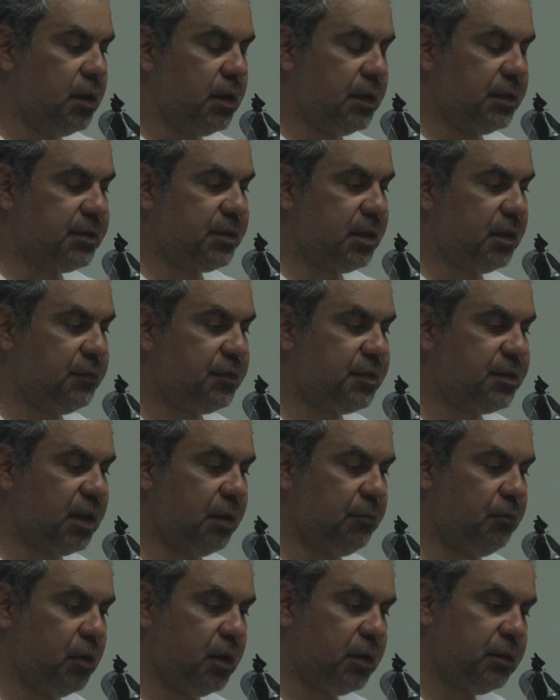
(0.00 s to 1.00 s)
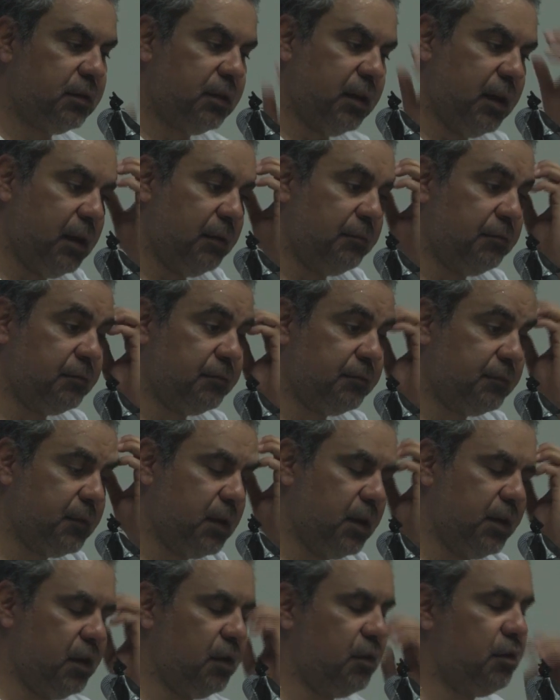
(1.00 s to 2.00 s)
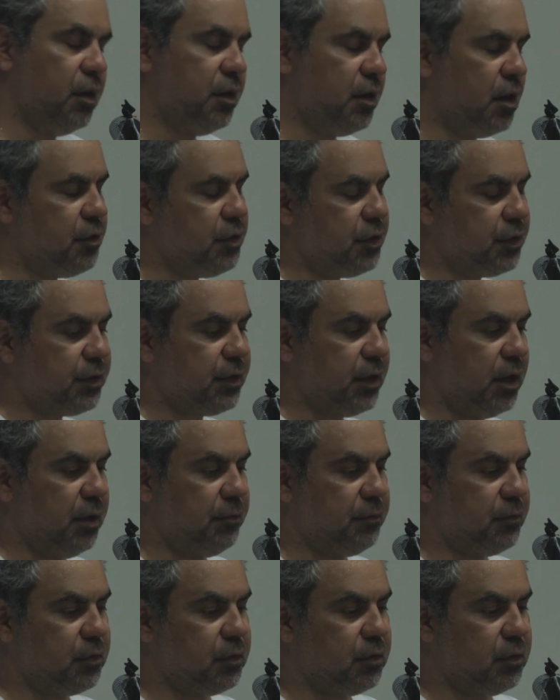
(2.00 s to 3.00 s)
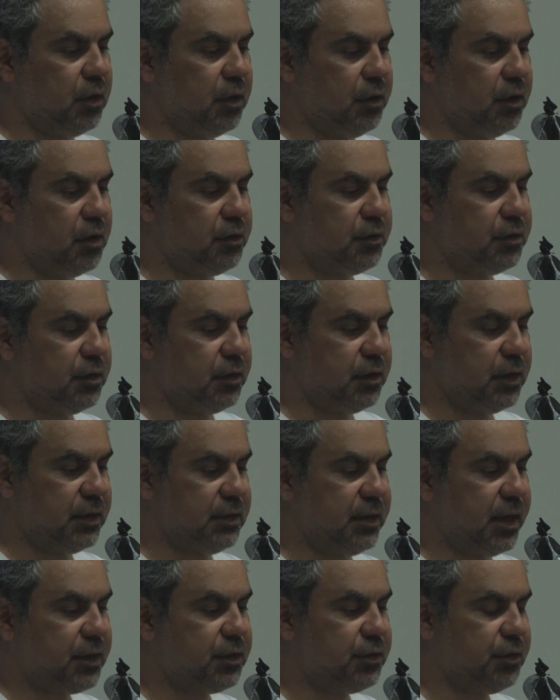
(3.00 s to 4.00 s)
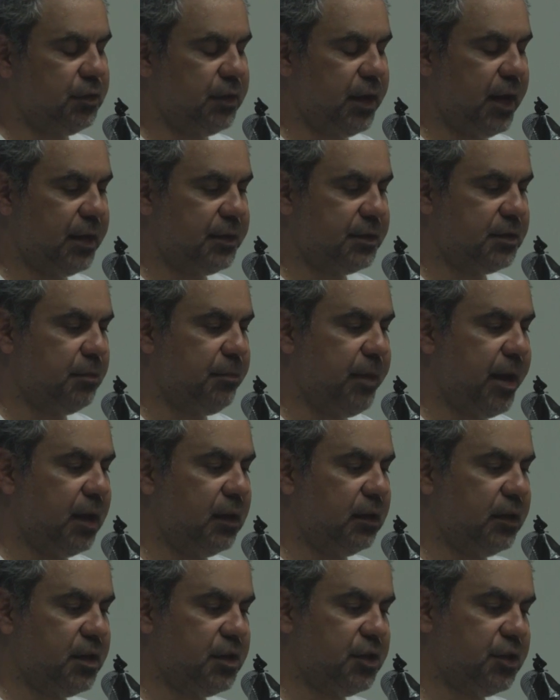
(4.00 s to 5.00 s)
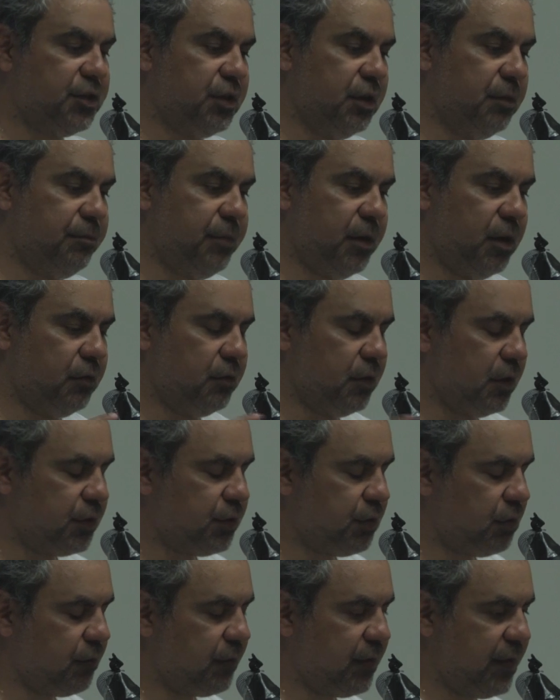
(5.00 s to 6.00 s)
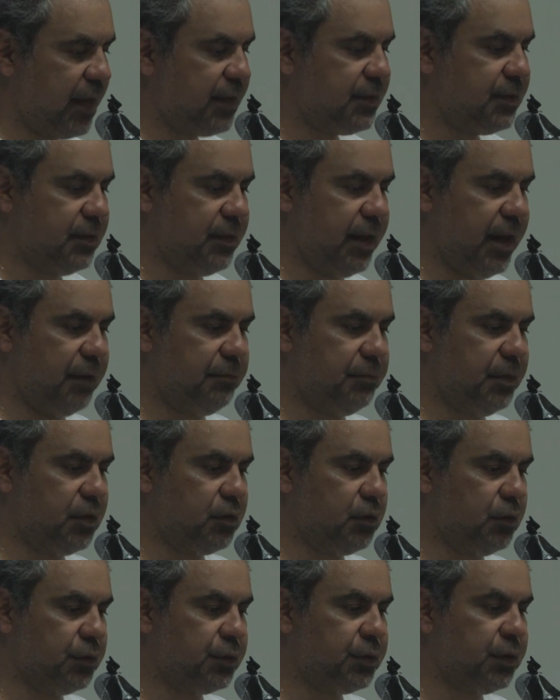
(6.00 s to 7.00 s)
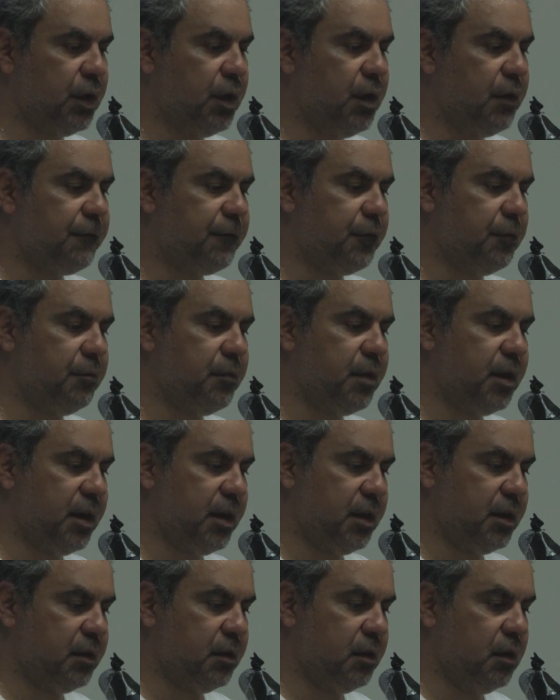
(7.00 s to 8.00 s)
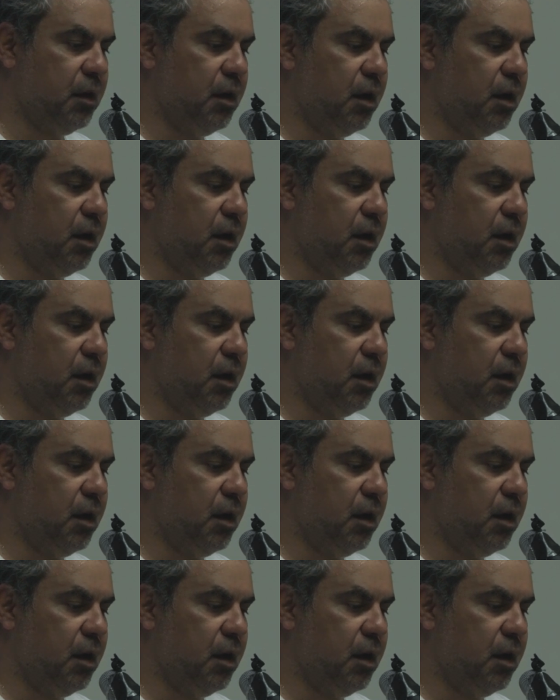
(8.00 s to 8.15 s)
Instead of someone, I know these next 2 days is about leadership, but I'll sort of get to that, because for me,